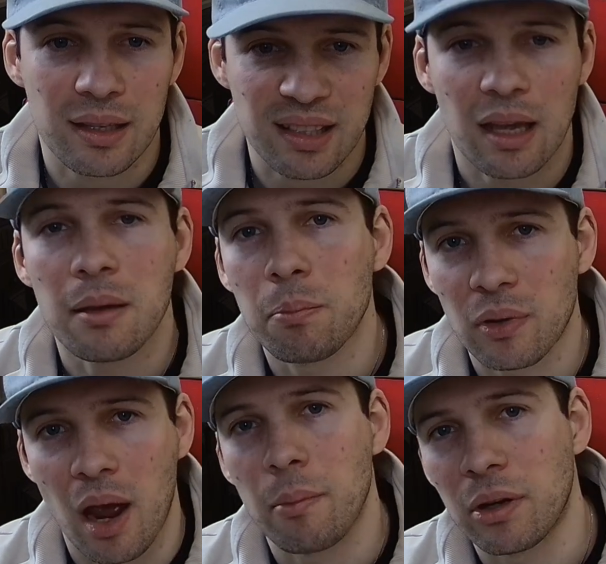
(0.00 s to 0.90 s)
same
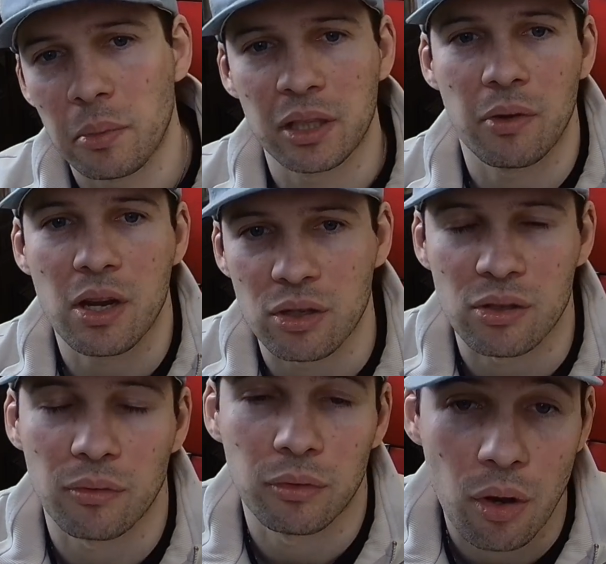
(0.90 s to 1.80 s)
primary
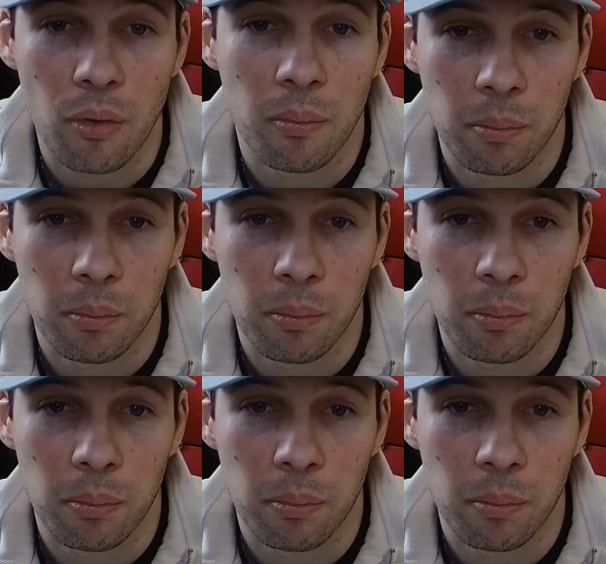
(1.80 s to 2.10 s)
motivations of your